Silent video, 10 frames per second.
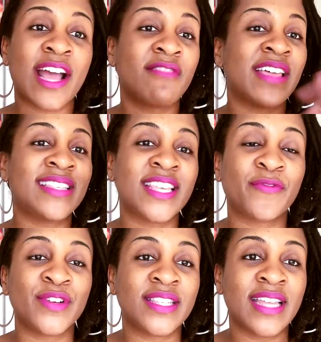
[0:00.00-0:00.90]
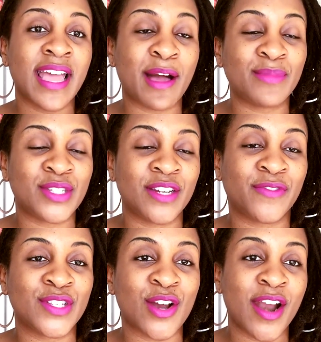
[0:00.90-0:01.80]
Now, that's it for today. I'm
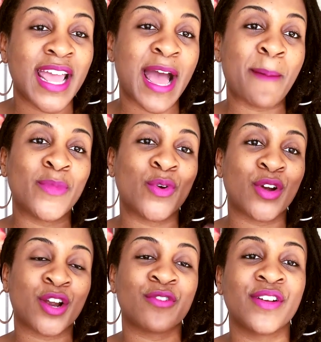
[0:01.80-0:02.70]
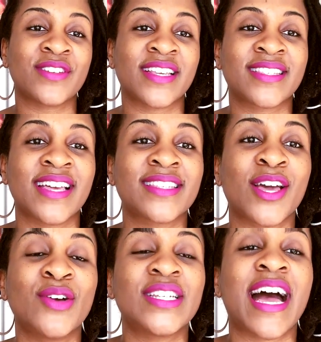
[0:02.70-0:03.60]
Jennifer Tardy. I'm your career success
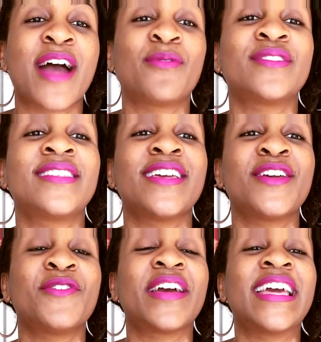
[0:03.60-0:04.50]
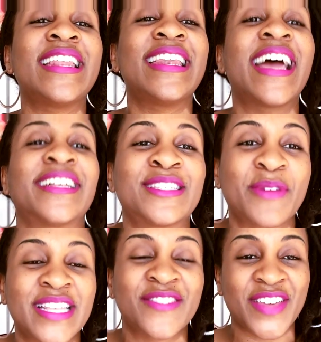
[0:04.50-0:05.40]
coach. I will see you in next
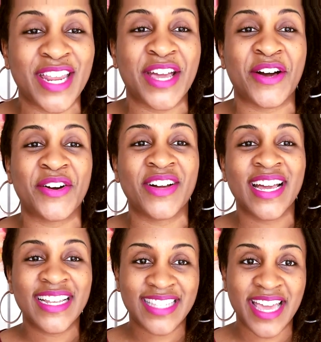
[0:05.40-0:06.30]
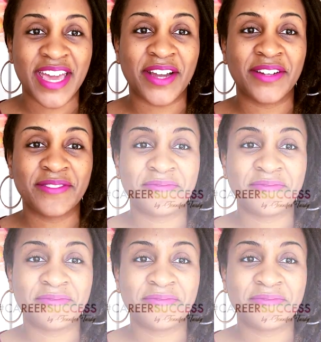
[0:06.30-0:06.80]
week's video. Take care.